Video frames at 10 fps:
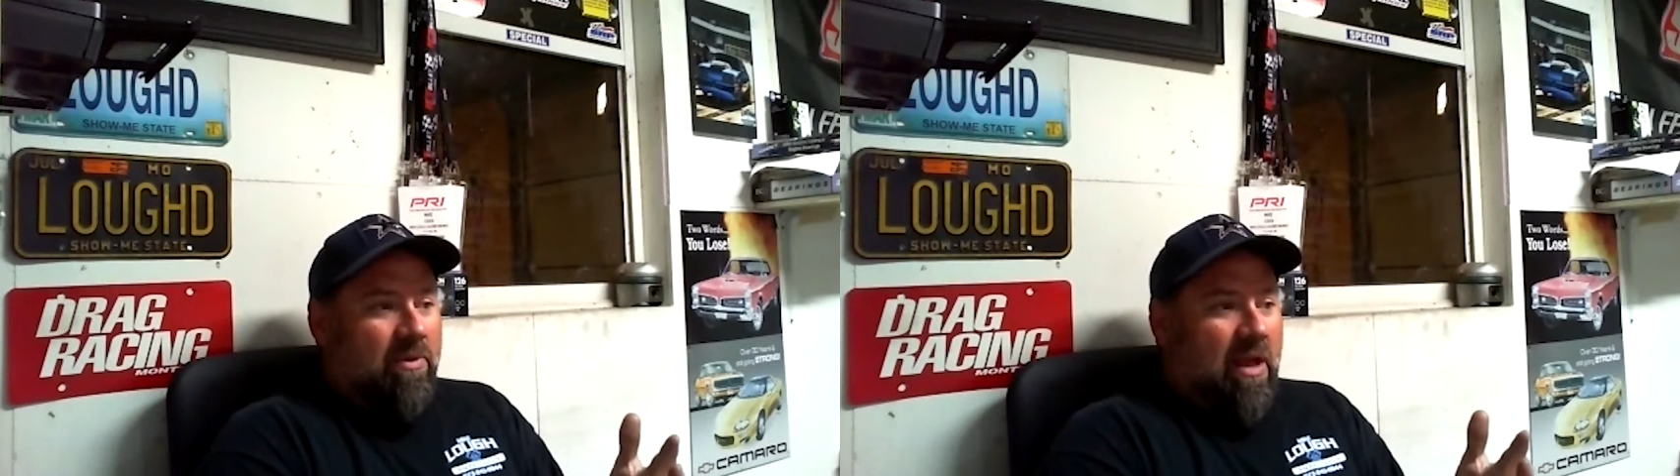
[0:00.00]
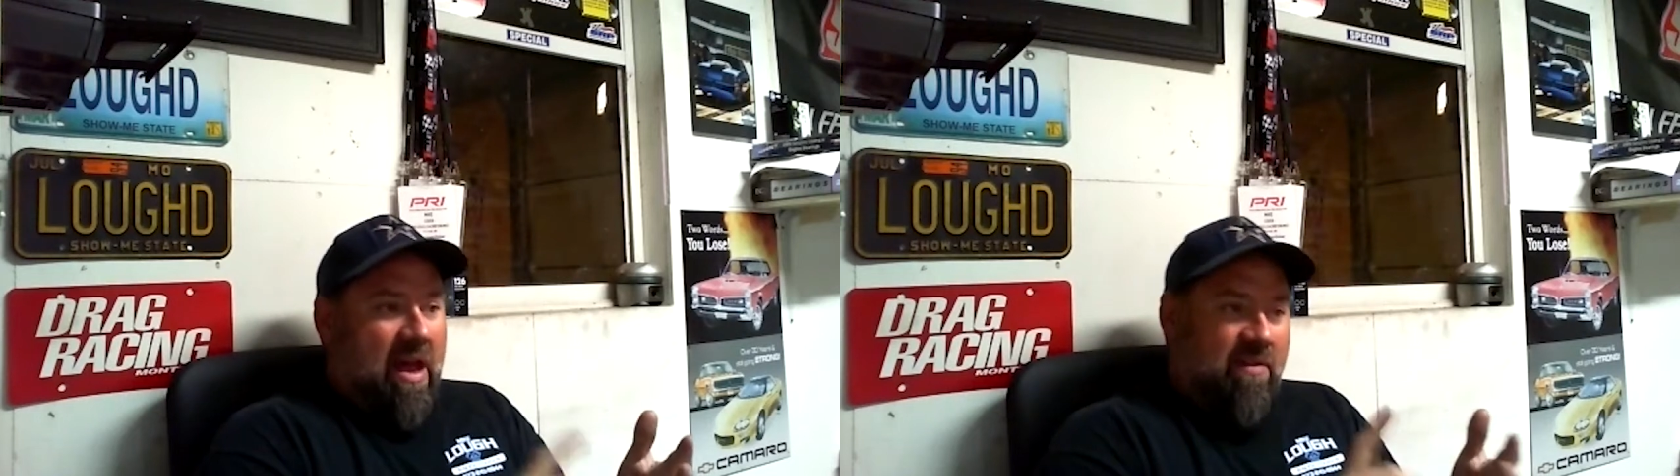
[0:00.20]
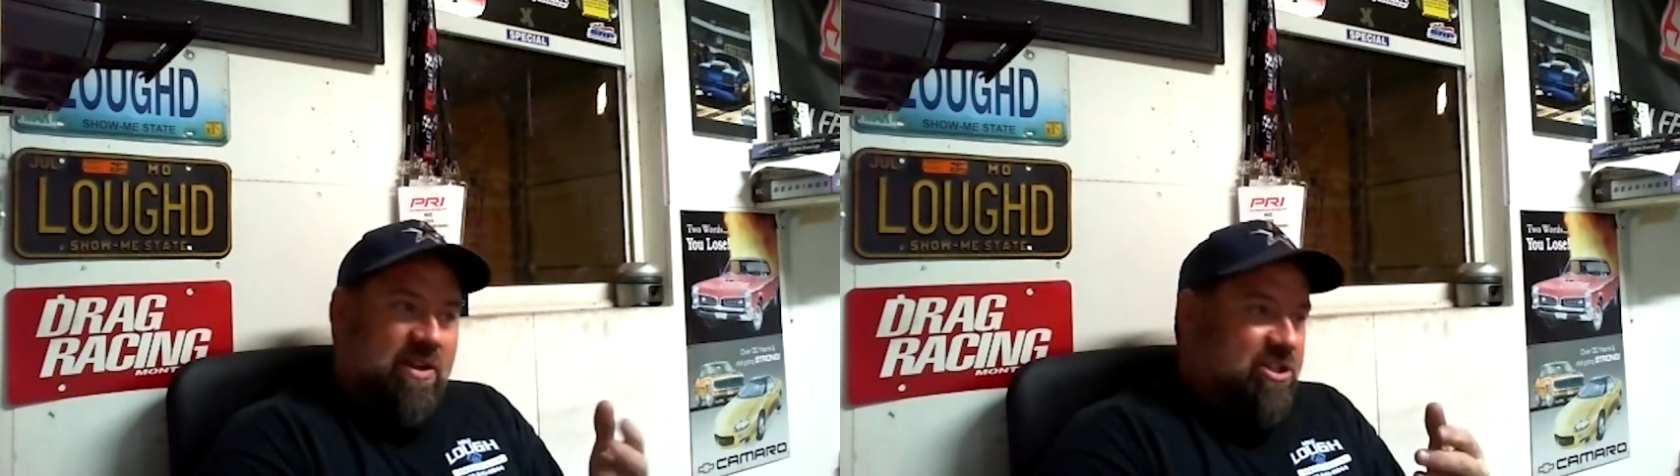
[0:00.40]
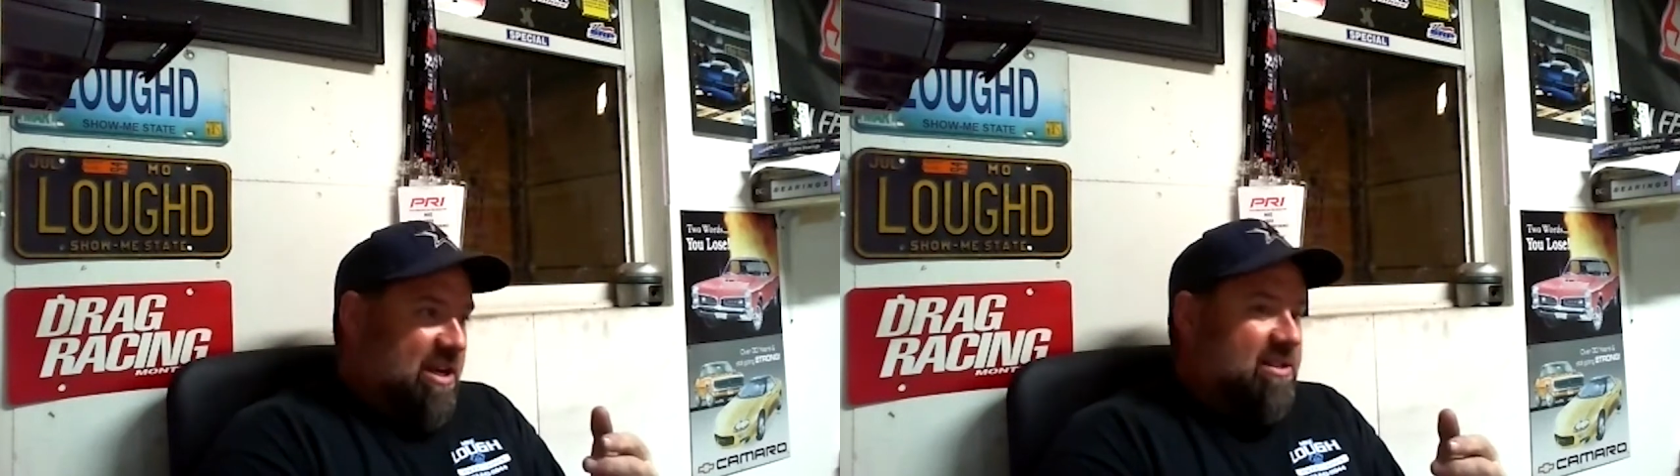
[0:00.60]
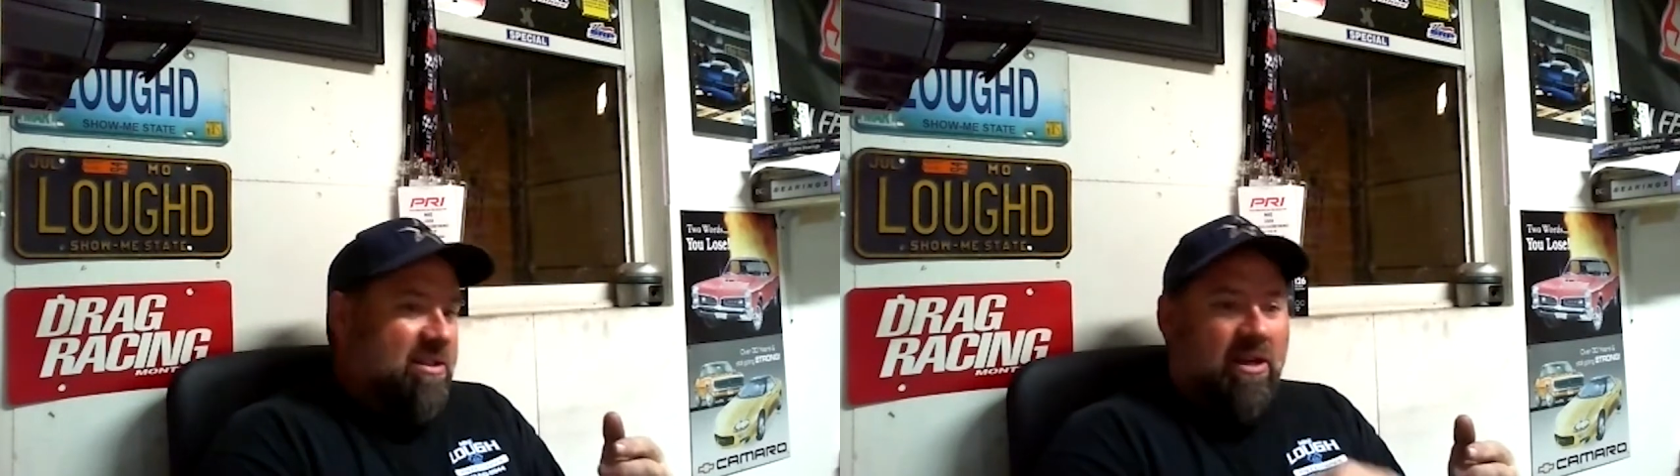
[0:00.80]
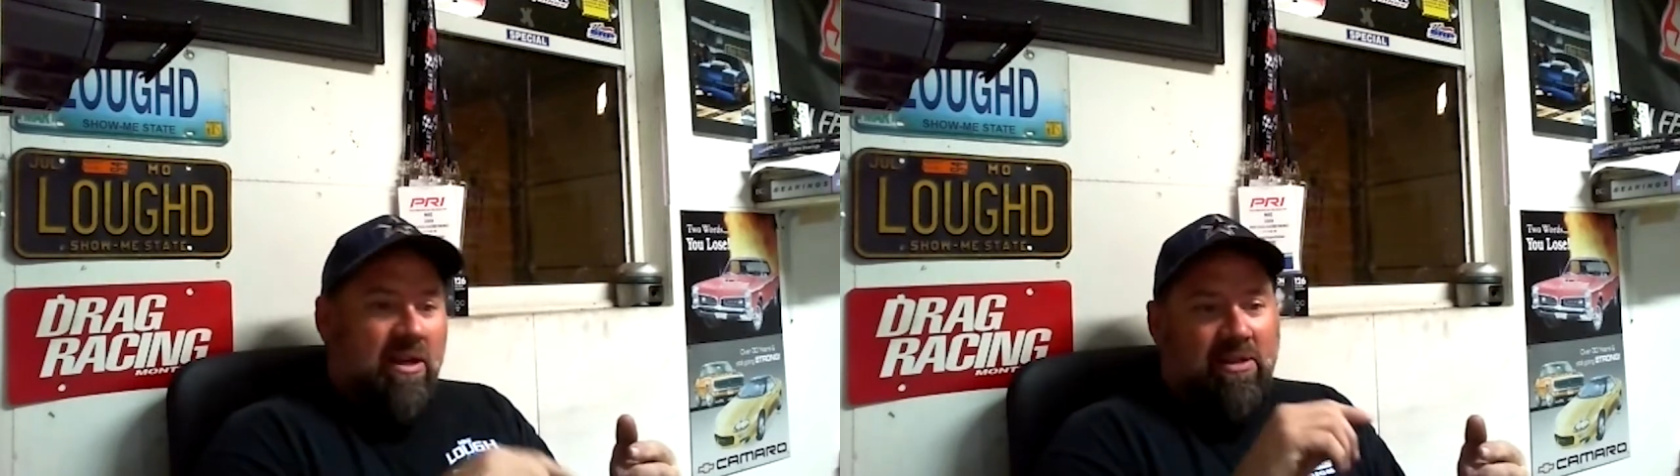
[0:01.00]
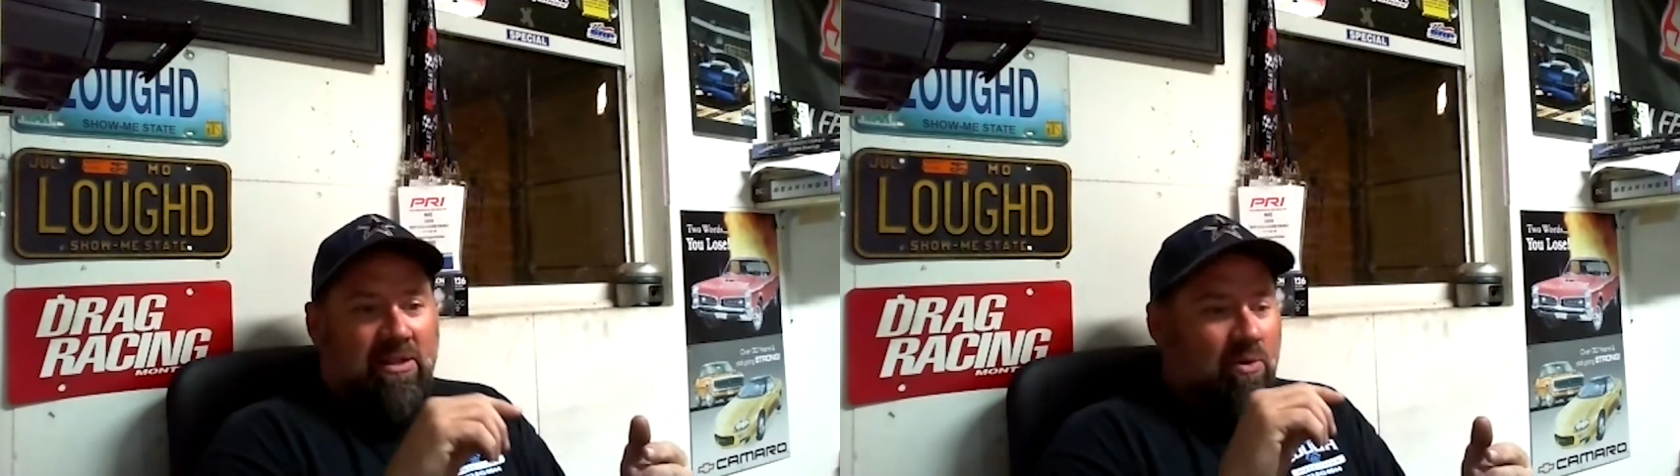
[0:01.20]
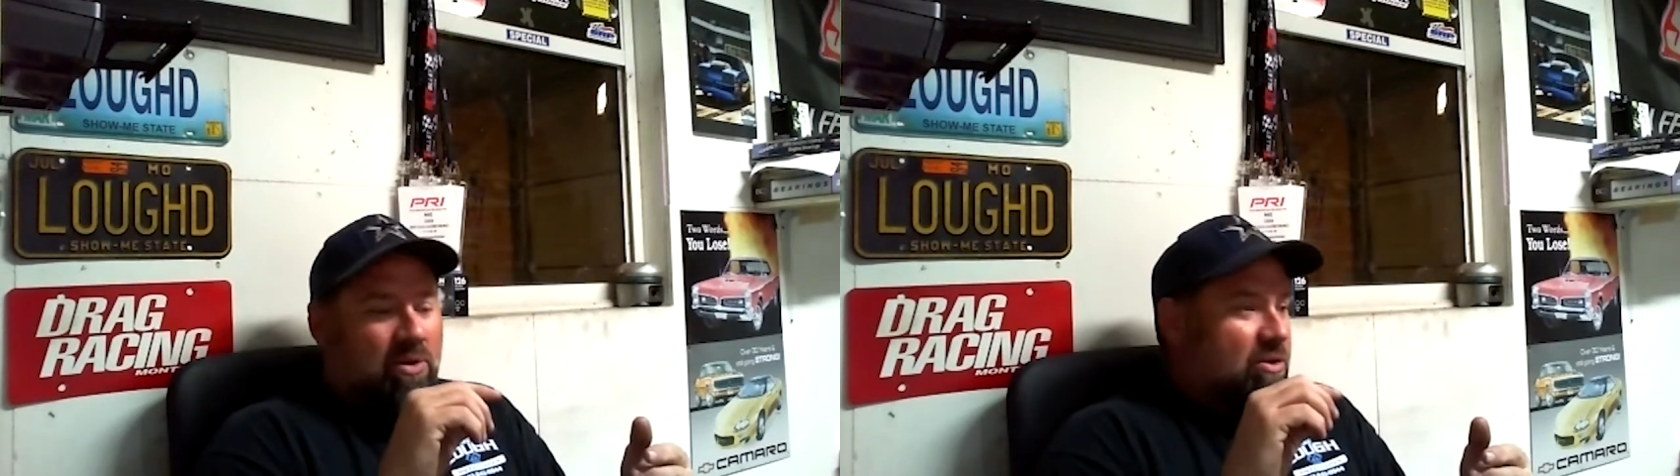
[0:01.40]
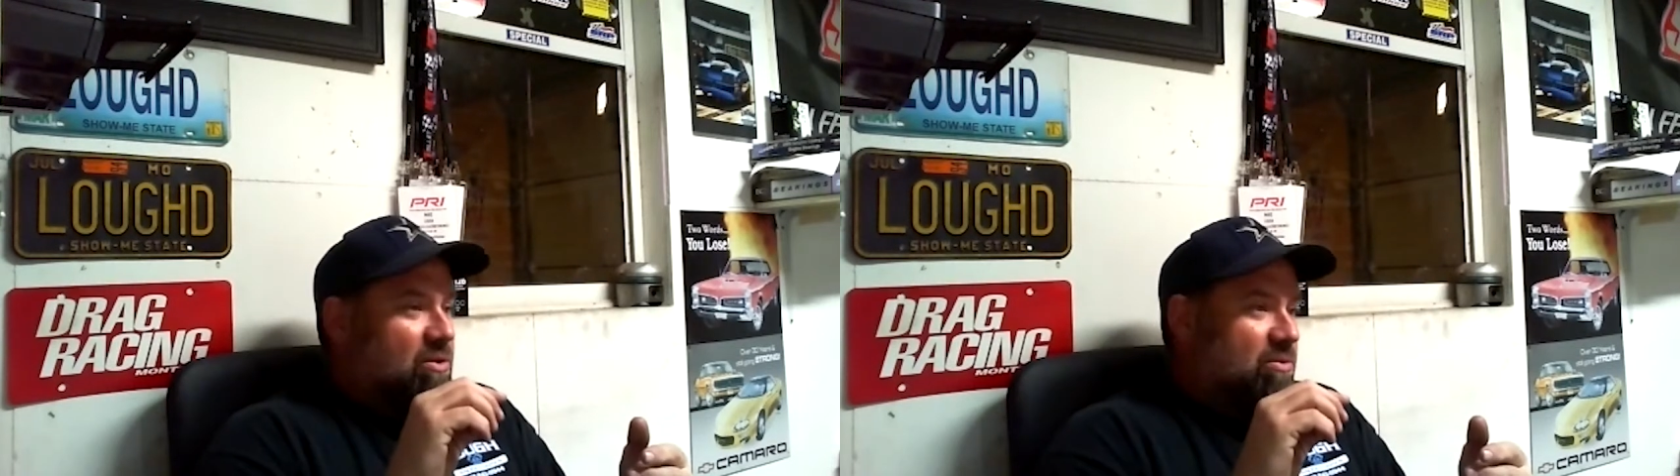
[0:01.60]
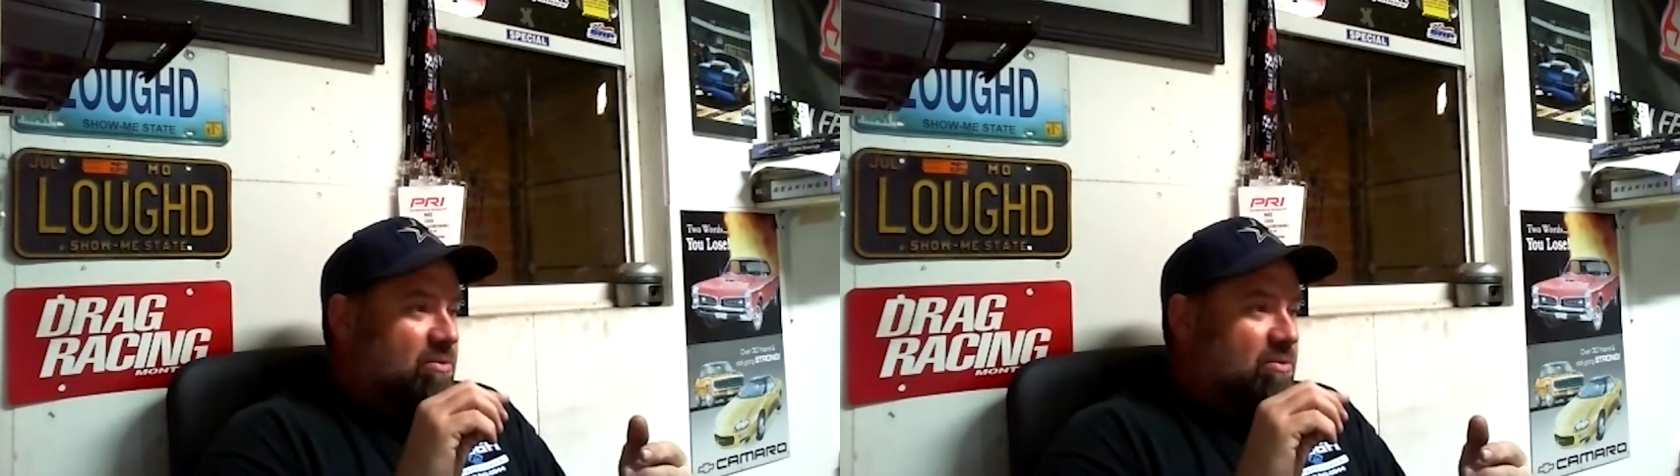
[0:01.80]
1/2-inch head studs. They want to do